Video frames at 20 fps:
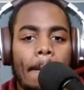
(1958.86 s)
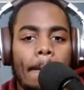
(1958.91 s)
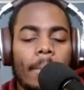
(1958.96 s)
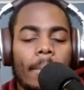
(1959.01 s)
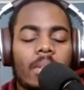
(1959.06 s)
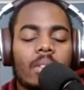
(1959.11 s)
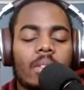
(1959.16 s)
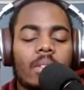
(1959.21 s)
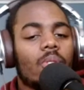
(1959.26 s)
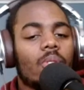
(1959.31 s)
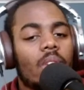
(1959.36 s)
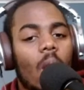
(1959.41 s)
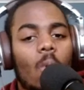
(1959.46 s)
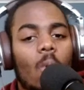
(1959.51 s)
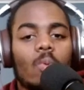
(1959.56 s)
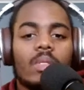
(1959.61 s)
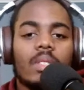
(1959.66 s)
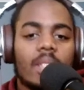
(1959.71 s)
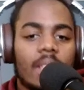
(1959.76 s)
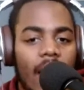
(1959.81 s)
So
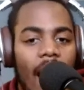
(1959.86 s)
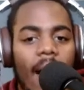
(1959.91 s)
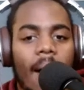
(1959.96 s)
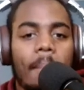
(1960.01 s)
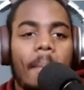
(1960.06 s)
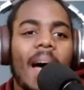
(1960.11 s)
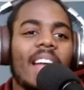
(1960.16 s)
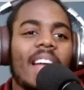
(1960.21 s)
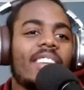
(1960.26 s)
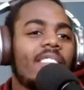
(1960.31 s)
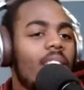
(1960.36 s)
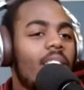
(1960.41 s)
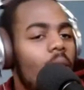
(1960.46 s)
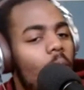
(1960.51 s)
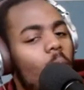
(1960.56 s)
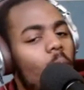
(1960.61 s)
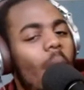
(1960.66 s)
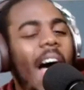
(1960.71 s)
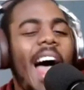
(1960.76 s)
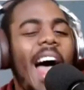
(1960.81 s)
don't stop. I know.